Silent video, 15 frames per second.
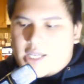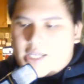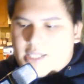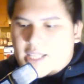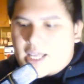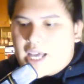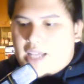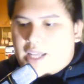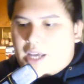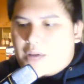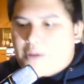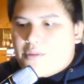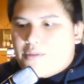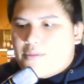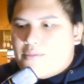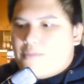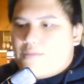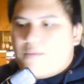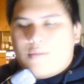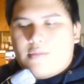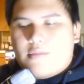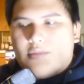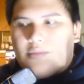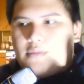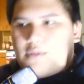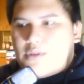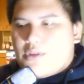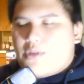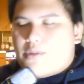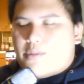I see that now.
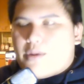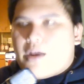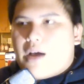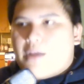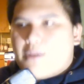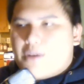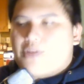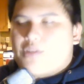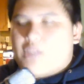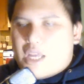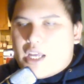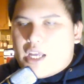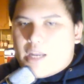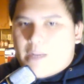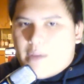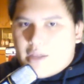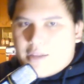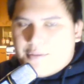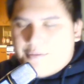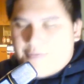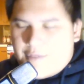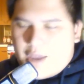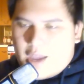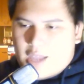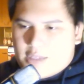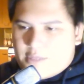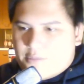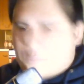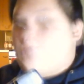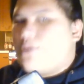So you probably understand about the
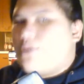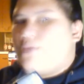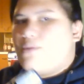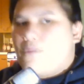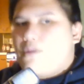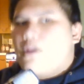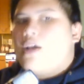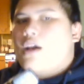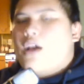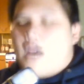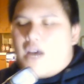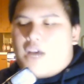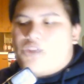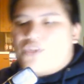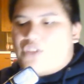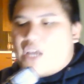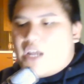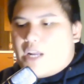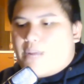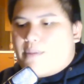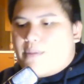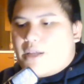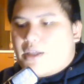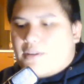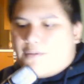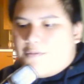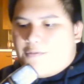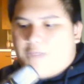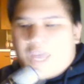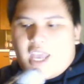Fays. If you understand about
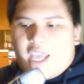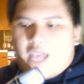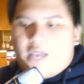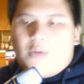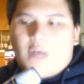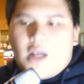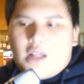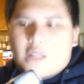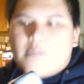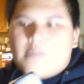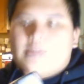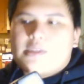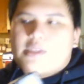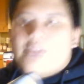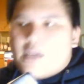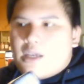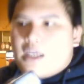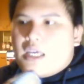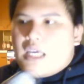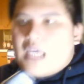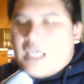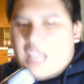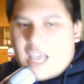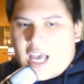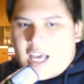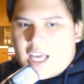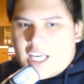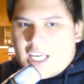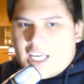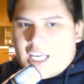the Fey realms,
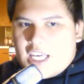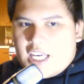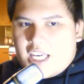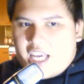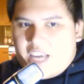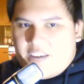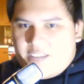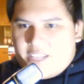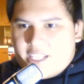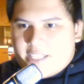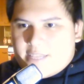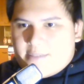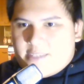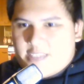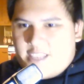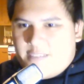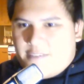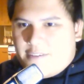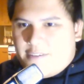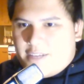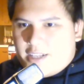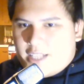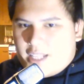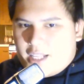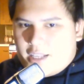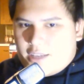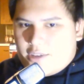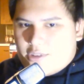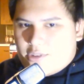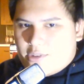yeah, everything seems different
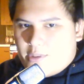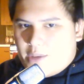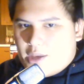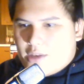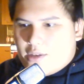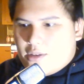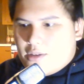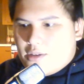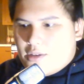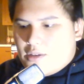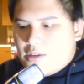than it used to be.